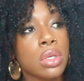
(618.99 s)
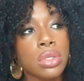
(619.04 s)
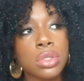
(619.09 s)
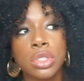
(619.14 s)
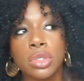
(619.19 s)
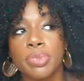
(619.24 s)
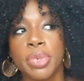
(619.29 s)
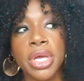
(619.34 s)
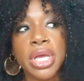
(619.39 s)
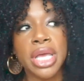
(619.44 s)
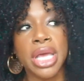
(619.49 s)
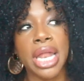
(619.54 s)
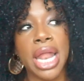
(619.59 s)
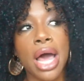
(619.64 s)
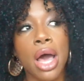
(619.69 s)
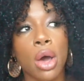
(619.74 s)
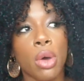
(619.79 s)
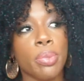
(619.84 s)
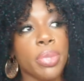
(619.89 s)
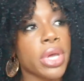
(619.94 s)
Just pick it
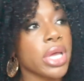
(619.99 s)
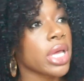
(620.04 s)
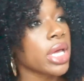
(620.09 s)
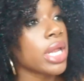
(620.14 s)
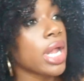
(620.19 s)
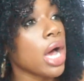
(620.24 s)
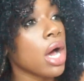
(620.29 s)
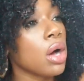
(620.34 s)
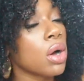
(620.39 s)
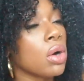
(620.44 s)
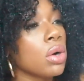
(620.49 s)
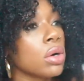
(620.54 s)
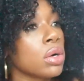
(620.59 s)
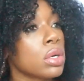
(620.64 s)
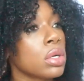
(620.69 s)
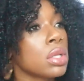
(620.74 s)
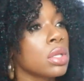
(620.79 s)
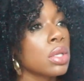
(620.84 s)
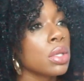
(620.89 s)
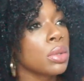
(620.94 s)
out, pick it out.
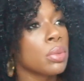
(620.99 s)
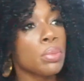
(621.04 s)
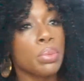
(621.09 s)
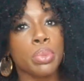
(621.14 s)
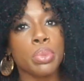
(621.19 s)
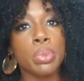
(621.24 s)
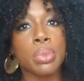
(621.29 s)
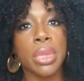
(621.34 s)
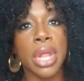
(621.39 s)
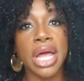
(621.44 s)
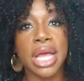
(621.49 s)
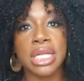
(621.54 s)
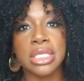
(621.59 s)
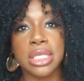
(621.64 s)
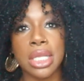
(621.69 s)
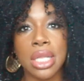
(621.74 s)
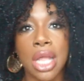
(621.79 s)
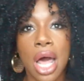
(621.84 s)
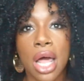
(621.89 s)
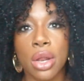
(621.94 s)
Like, it's
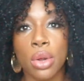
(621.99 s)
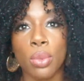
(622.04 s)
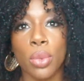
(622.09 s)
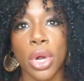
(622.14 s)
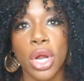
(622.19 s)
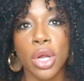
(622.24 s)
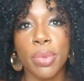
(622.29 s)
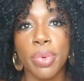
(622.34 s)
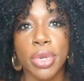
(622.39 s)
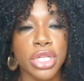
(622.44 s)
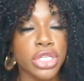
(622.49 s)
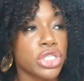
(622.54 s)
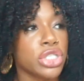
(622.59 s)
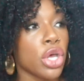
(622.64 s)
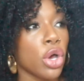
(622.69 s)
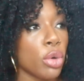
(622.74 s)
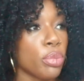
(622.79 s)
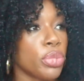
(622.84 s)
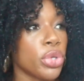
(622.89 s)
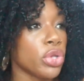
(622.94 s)
a lot of work, but it's
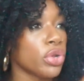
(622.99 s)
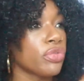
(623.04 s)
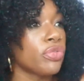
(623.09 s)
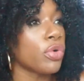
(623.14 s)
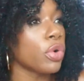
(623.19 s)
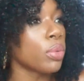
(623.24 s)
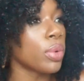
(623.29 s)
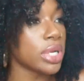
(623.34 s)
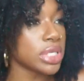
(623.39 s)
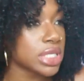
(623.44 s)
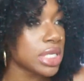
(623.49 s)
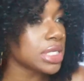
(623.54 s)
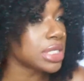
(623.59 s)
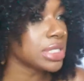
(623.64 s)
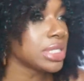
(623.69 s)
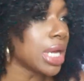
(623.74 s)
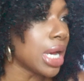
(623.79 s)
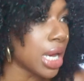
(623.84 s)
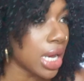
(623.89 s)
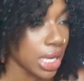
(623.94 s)
so beautiful once it's
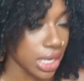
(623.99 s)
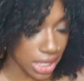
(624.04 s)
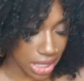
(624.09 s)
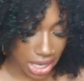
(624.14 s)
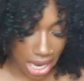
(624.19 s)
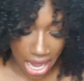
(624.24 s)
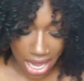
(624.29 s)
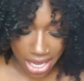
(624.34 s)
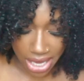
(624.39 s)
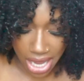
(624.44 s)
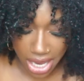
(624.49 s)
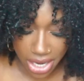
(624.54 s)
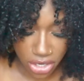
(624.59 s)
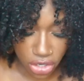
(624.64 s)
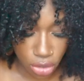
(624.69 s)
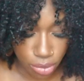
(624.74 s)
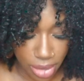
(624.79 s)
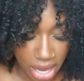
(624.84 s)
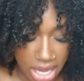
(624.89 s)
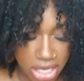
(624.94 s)
done. I kind of
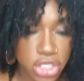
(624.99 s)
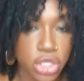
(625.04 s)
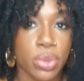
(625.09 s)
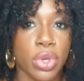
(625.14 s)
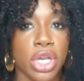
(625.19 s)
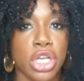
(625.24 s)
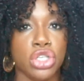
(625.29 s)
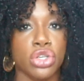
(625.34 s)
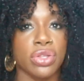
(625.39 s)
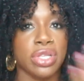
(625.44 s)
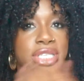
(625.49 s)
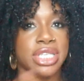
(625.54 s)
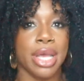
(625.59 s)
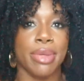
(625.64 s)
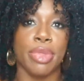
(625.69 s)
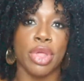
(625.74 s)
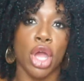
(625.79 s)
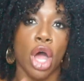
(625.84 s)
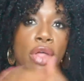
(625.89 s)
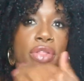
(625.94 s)
don't mind. So we're gonna do the same
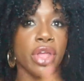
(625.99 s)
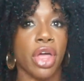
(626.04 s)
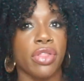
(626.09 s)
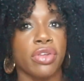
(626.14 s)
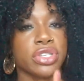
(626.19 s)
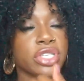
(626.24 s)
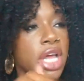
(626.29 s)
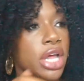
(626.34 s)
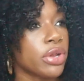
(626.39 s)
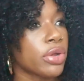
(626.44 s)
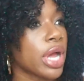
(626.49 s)
thing on the other side, you